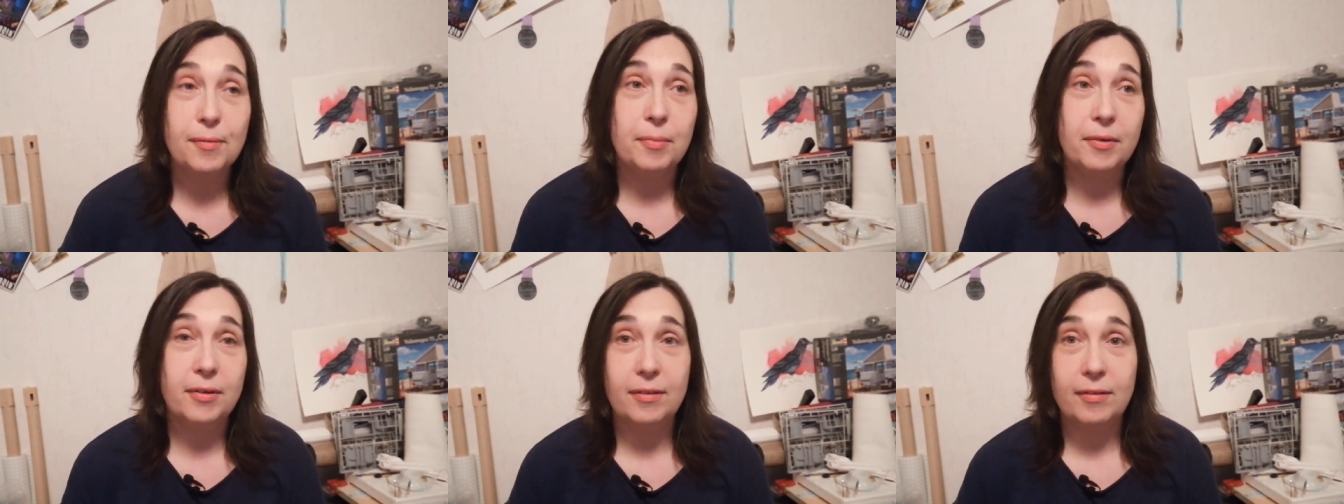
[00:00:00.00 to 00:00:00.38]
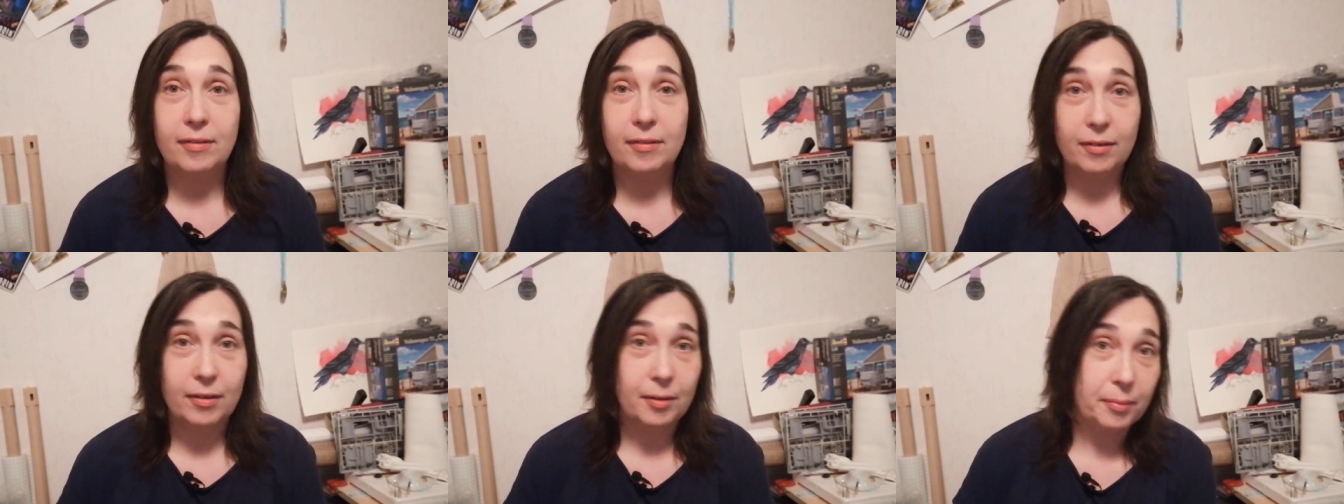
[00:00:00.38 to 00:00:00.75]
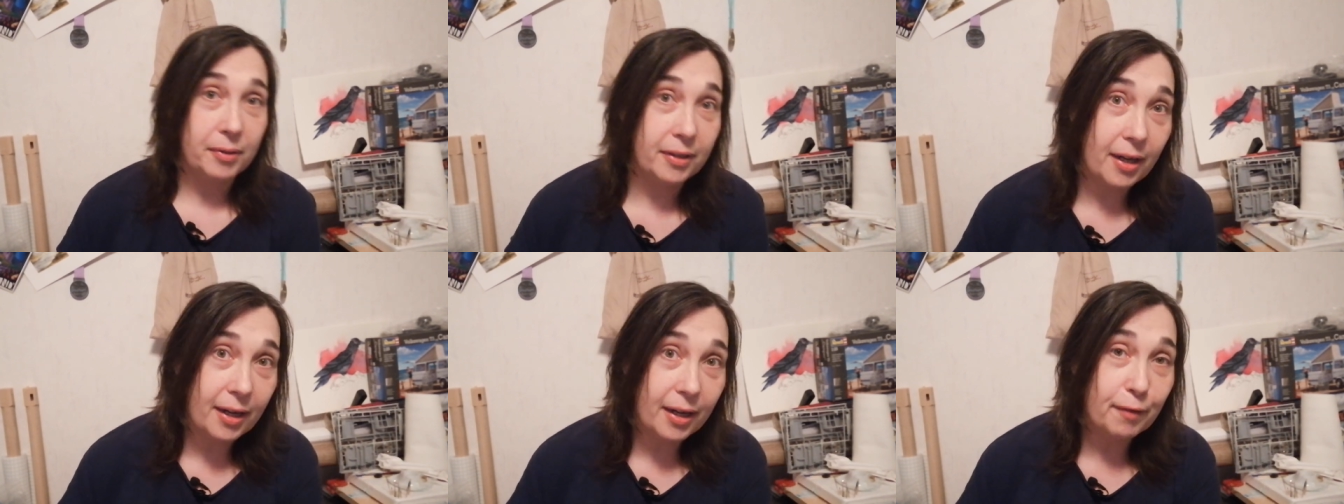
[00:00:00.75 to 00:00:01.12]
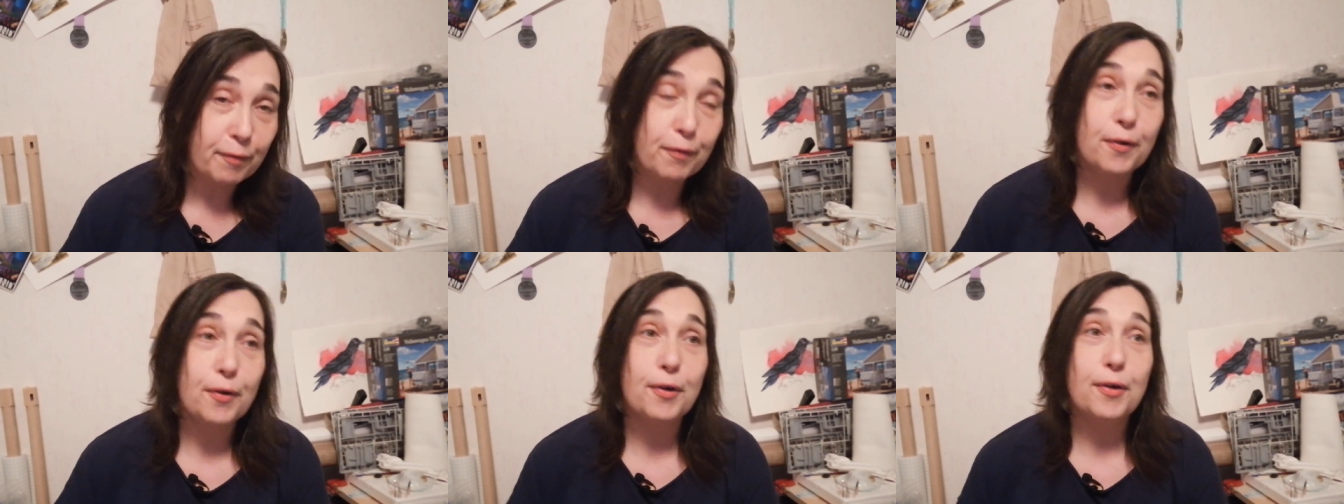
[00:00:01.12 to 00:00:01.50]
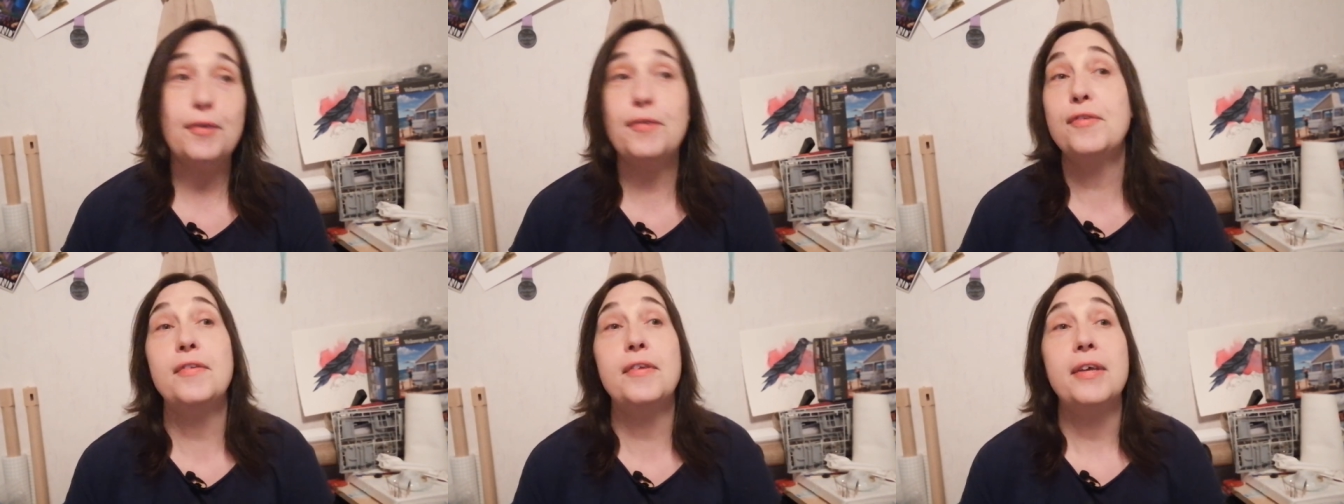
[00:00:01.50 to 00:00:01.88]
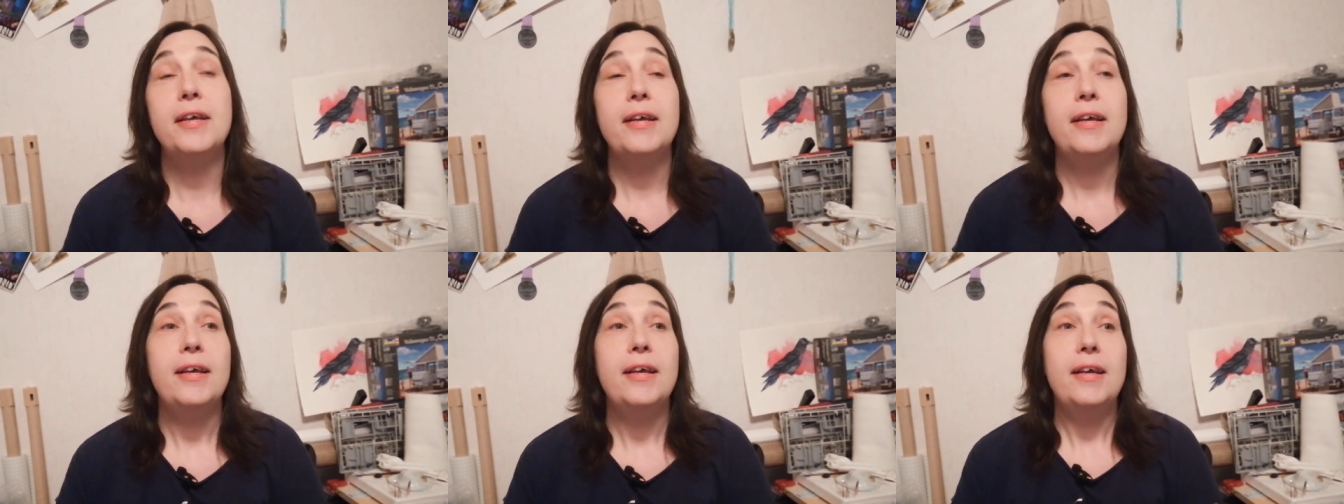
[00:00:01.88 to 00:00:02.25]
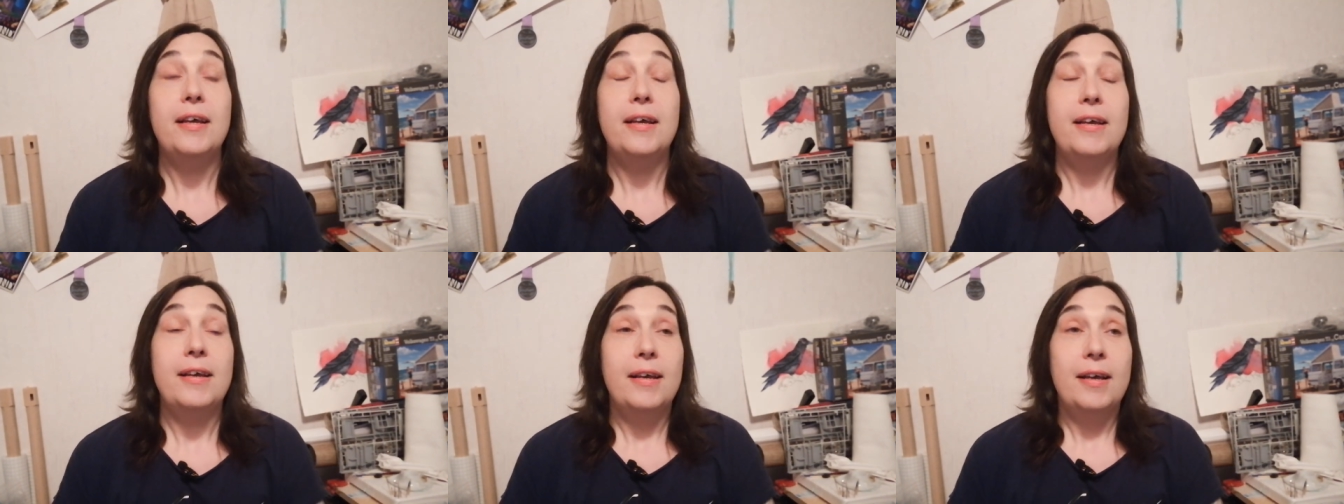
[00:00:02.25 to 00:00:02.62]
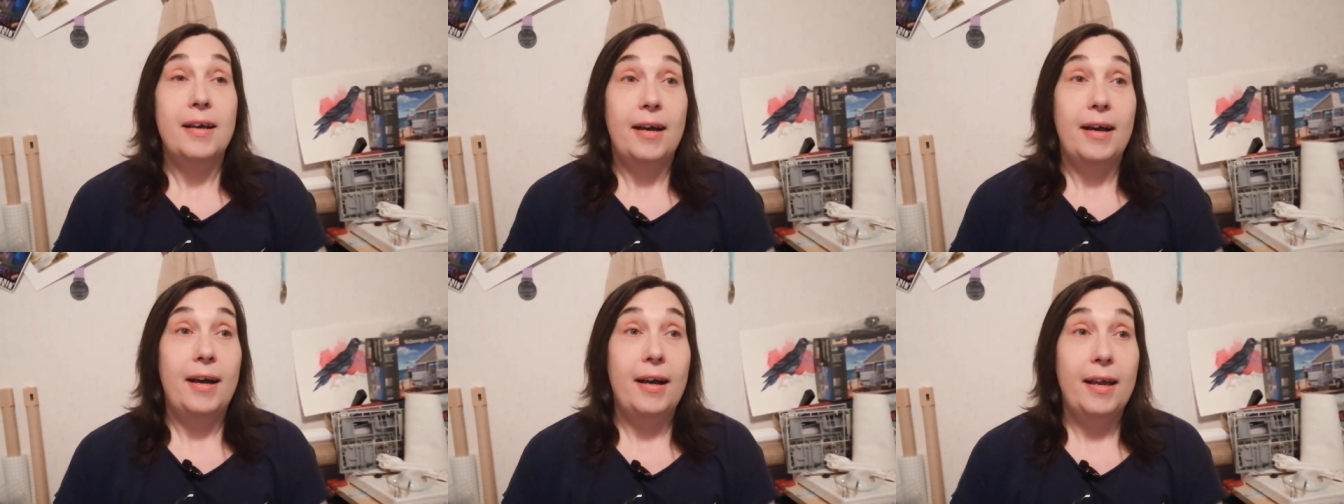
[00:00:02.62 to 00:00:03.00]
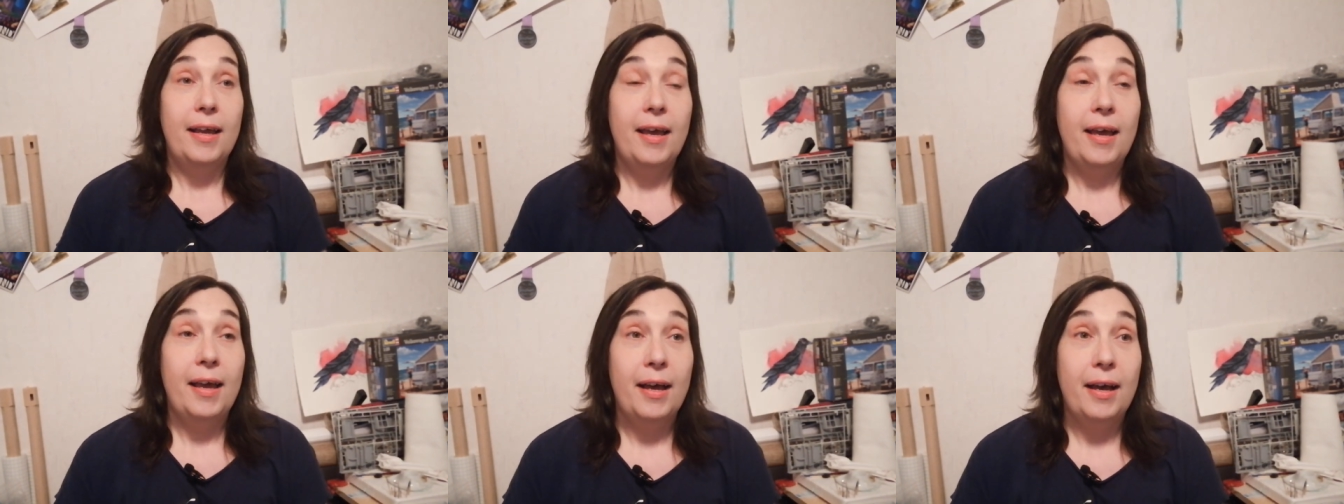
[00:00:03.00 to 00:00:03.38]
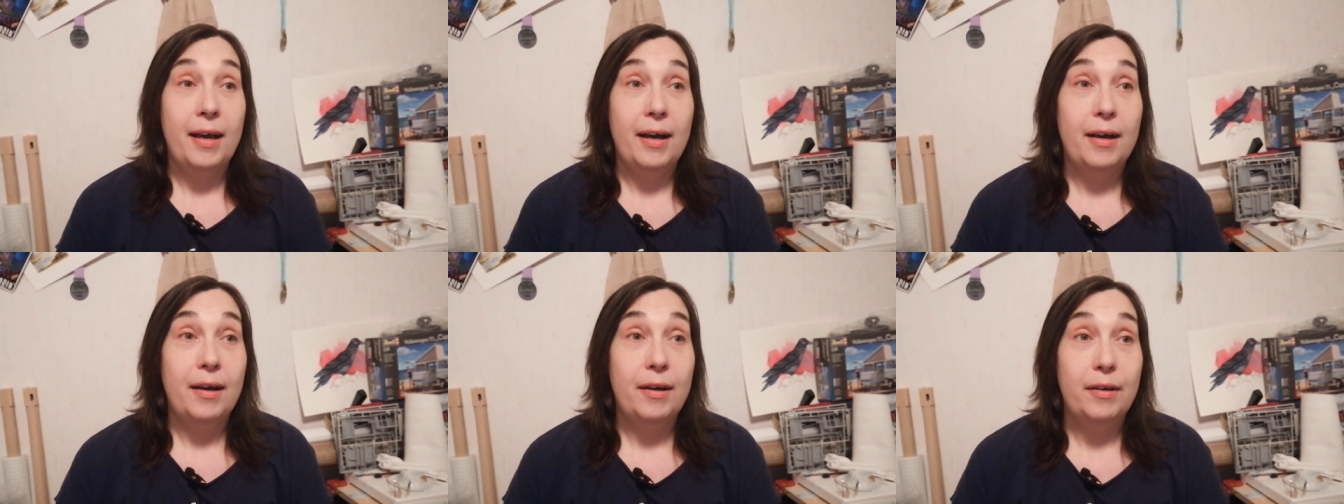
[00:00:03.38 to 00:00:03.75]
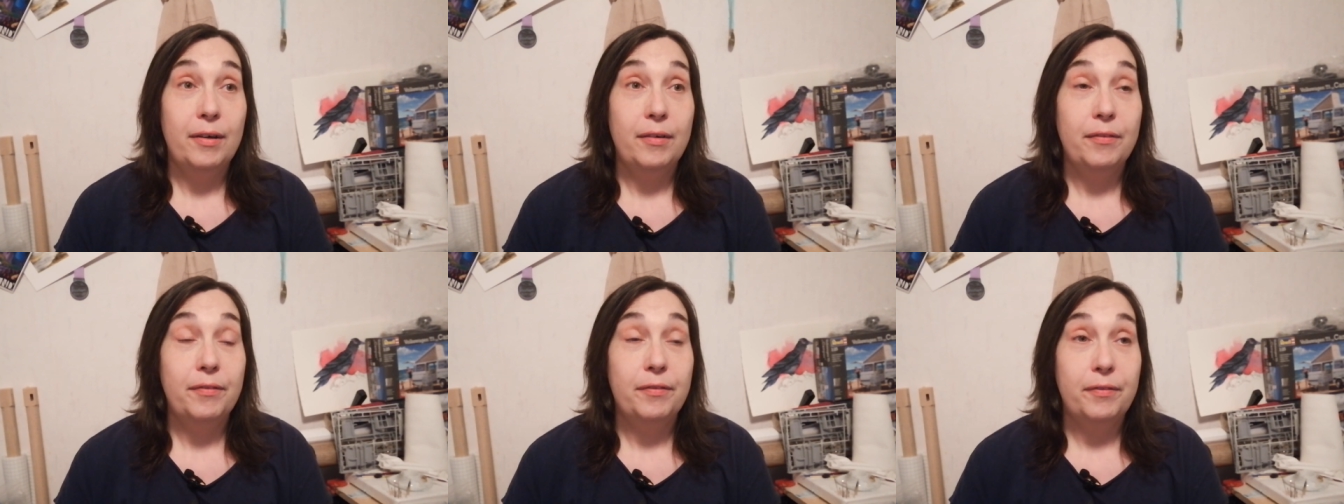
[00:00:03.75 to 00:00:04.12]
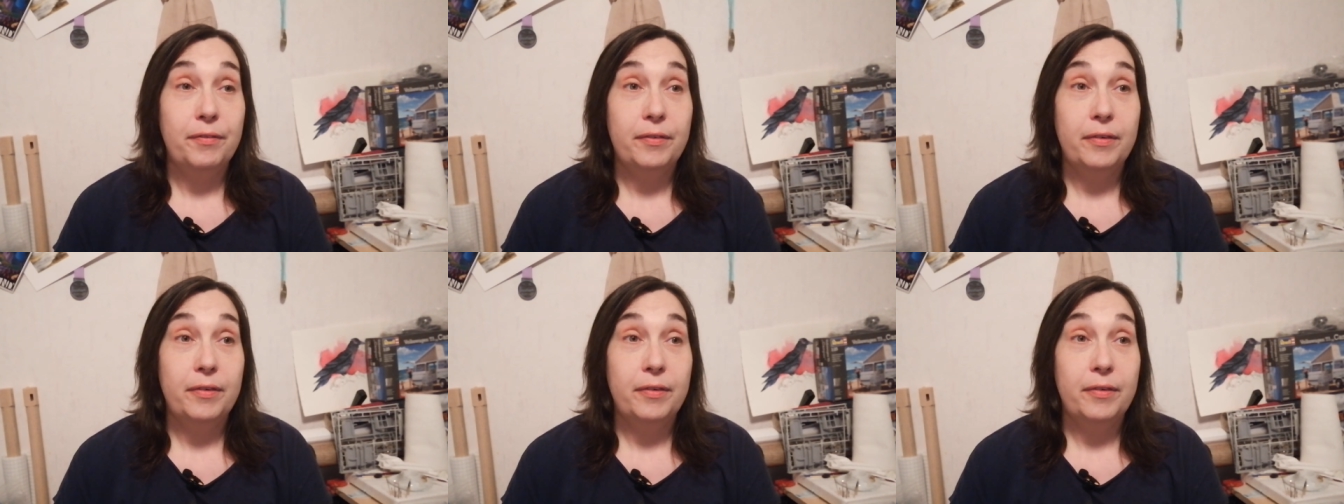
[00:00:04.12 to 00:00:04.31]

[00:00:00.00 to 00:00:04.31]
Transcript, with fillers: because it's going to be dyed first. I have